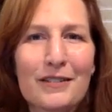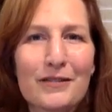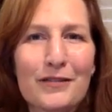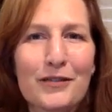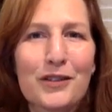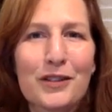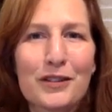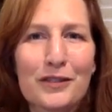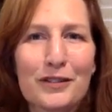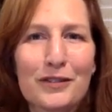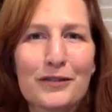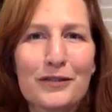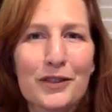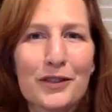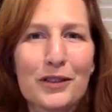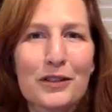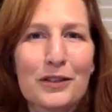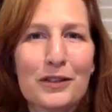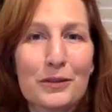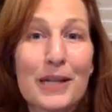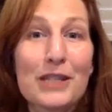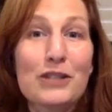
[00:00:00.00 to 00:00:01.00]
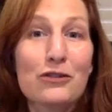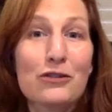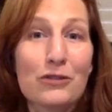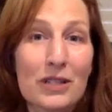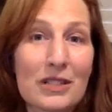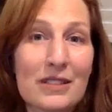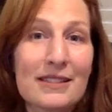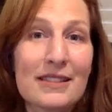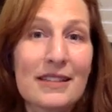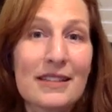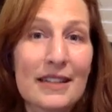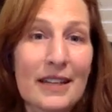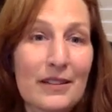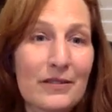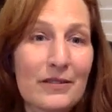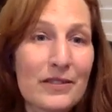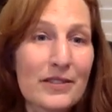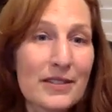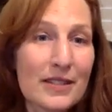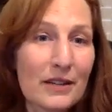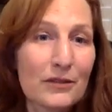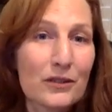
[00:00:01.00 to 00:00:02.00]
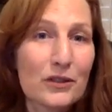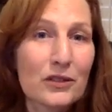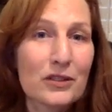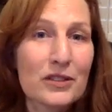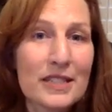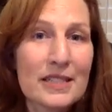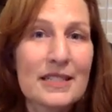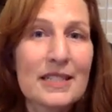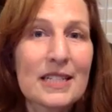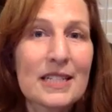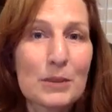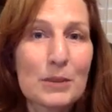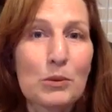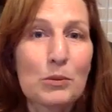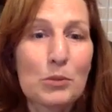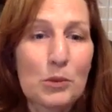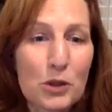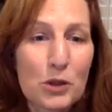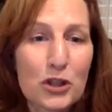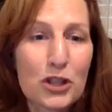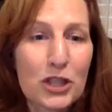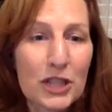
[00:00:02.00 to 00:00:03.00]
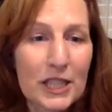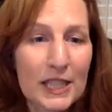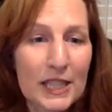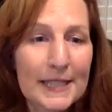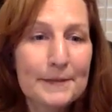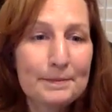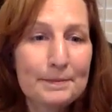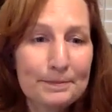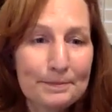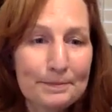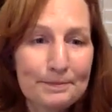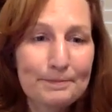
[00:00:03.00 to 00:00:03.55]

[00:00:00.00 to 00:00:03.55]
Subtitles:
for restaurants that have suffered disproportionately.